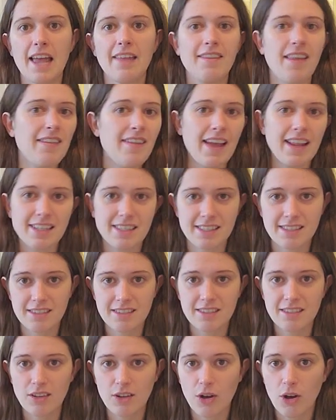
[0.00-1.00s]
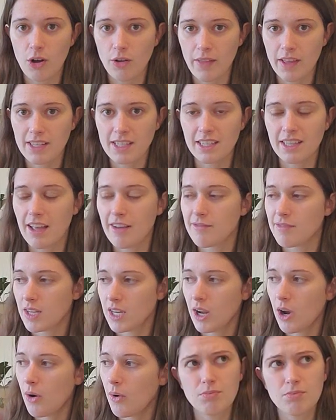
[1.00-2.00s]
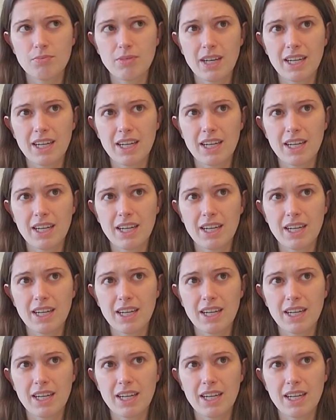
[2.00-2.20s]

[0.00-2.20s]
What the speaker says: and then that's all that's in that video.